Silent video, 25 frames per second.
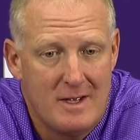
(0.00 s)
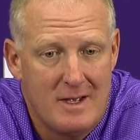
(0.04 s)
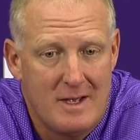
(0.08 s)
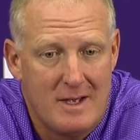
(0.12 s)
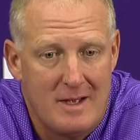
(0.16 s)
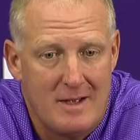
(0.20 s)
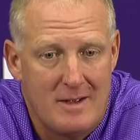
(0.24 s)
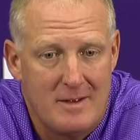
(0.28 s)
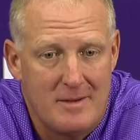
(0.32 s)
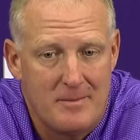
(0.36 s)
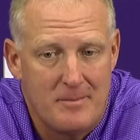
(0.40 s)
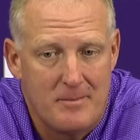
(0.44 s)

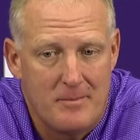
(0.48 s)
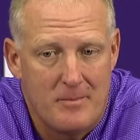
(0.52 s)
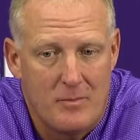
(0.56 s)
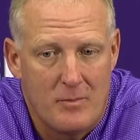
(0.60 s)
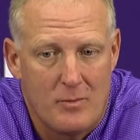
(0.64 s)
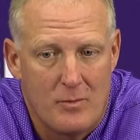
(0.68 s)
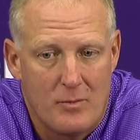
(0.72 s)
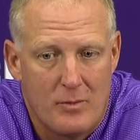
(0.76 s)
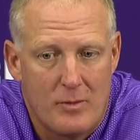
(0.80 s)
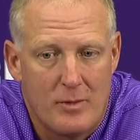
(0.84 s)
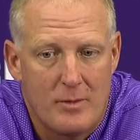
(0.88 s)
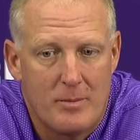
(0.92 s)
um,
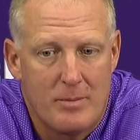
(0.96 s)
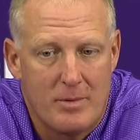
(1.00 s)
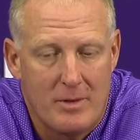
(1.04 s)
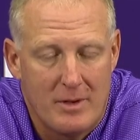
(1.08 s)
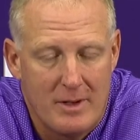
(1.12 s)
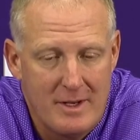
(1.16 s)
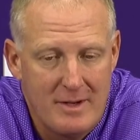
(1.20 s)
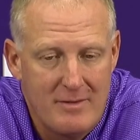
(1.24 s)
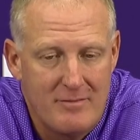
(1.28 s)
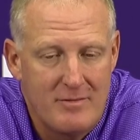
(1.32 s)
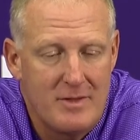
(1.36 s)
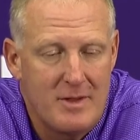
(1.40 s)
we're
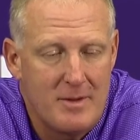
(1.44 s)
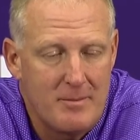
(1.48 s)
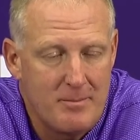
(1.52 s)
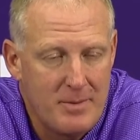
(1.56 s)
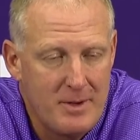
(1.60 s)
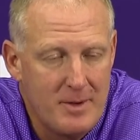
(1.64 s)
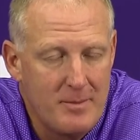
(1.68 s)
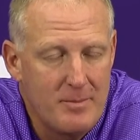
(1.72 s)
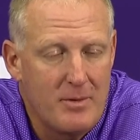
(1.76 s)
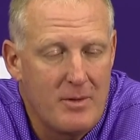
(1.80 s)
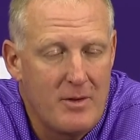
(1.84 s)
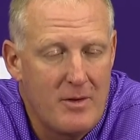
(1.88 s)
believing that
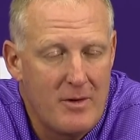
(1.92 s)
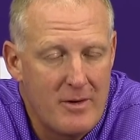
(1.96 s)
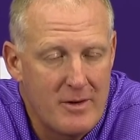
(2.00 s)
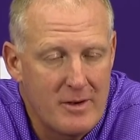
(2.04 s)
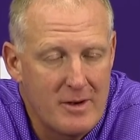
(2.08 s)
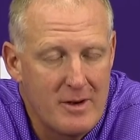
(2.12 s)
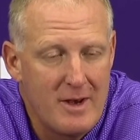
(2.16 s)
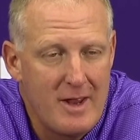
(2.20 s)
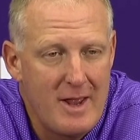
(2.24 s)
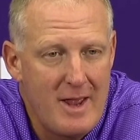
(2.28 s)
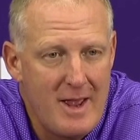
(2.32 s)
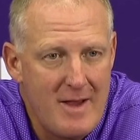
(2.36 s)
people are
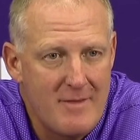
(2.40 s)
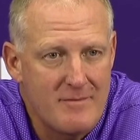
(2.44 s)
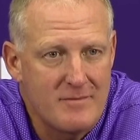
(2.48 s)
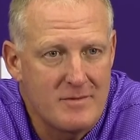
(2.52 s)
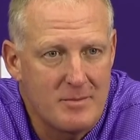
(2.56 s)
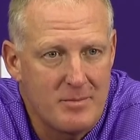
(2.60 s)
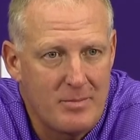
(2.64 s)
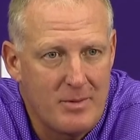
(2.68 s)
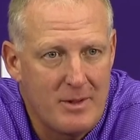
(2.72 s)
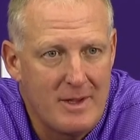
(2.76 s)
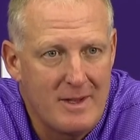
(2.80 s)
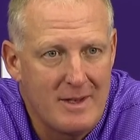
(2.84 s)
going to have
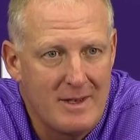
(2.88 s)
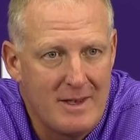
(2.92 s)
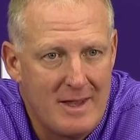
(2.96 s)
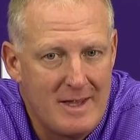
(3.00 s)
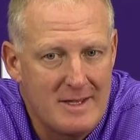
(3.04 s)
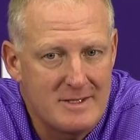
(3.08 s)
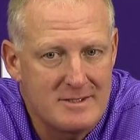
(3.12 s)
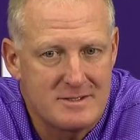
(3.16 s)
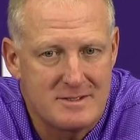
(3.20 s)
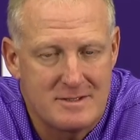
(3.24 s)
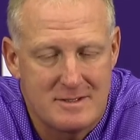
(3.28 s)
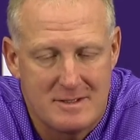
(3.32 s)
to play
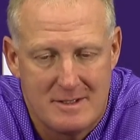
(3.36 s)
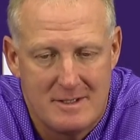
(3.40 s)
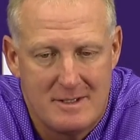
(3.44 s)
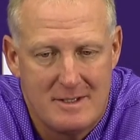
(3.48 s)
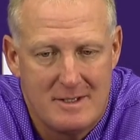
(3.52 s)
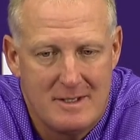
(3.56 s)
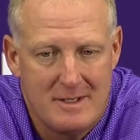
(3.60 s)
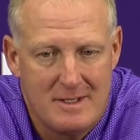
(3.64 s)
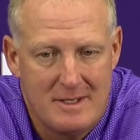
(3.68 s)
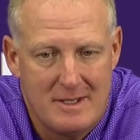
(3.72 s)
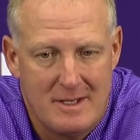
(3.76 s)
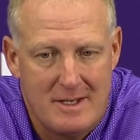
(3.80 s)
less
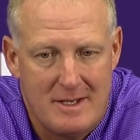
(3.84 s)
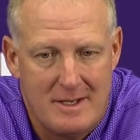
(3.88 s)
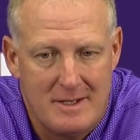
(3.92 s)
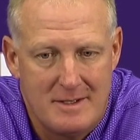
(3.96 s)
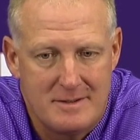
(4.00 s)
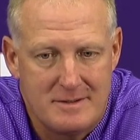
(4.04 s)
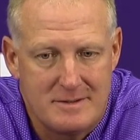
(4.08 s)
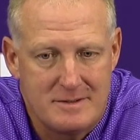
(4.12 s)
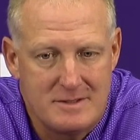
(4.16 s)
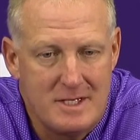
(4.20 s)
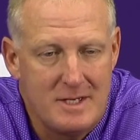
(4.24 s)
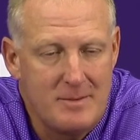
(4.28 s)

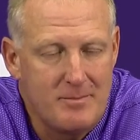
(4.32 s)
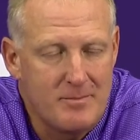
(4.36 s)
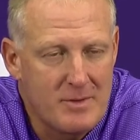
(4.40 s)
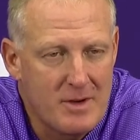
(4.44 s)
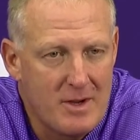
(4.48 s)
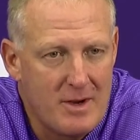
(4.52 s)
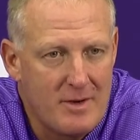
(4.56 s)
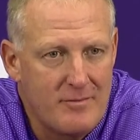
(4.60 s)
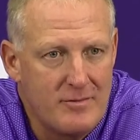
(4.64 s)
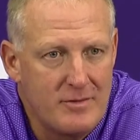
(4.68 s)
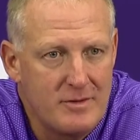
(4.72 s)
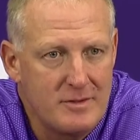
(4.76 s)
uh, deep
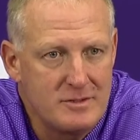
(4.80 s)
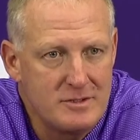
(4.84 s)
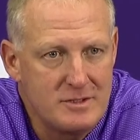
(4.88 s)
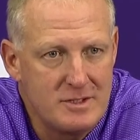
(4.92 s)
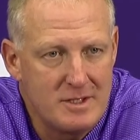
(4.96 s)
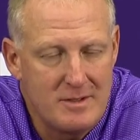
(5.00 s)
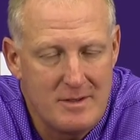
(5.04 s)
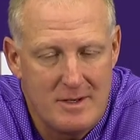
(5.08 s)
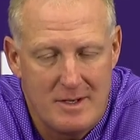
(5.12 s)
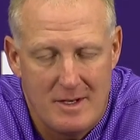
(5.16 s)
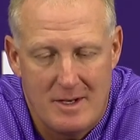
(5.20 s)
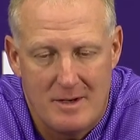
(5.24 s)
coverage
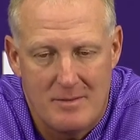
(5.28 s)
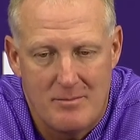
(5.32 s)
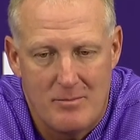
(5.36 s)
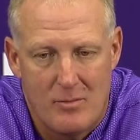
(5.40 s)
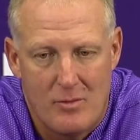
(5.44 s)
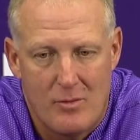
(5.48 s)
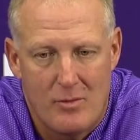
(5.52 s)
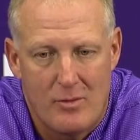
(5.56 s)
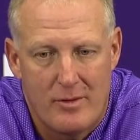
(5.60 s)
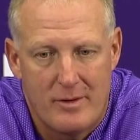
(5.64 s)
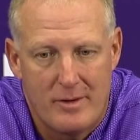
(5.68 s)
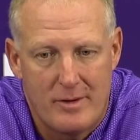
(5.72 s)
and, and
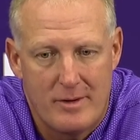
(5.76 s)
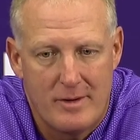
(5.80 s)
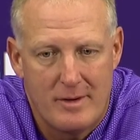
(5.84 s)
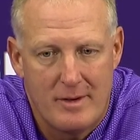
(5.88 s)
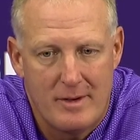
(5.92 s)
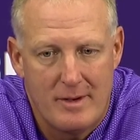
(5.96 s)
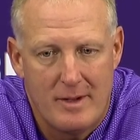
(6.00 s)
more.